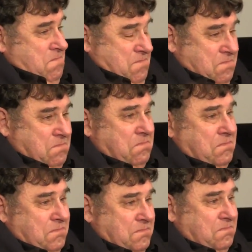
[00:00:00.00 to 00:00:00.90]

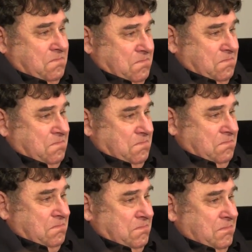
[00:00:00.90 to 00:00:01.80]

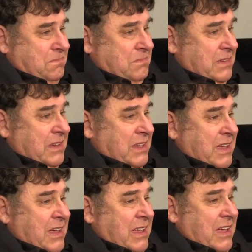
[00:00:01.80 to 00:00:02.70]

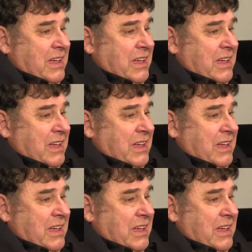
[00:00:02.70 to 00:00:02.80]
[no speech]